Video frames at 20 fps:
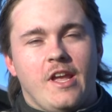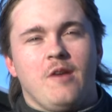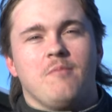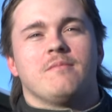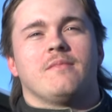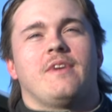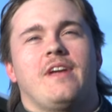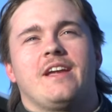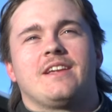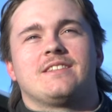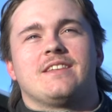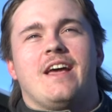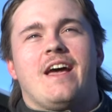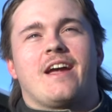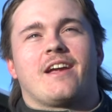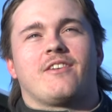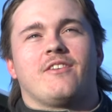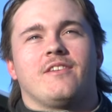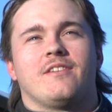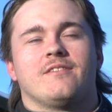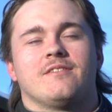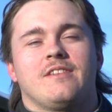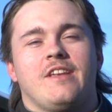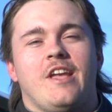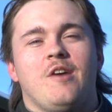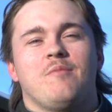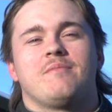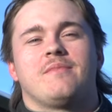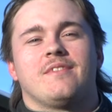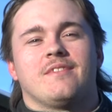with American Racers.
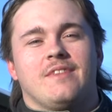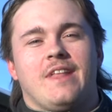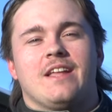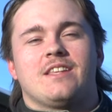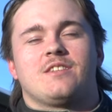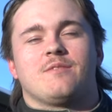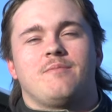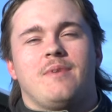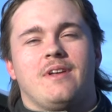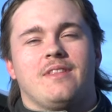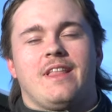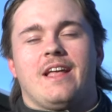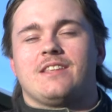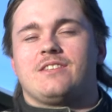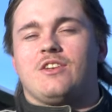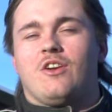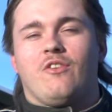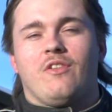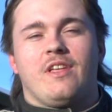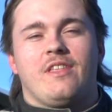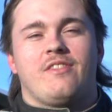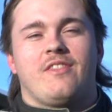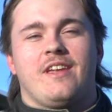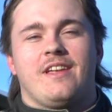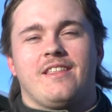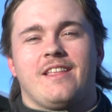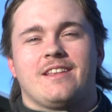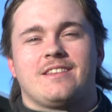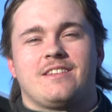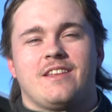Yep, that's the only
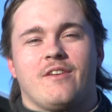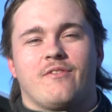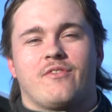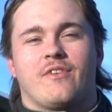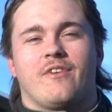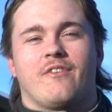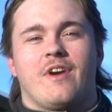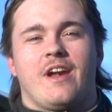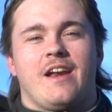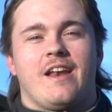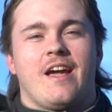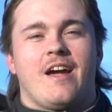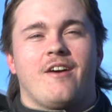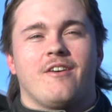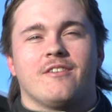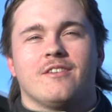thing that's different right now.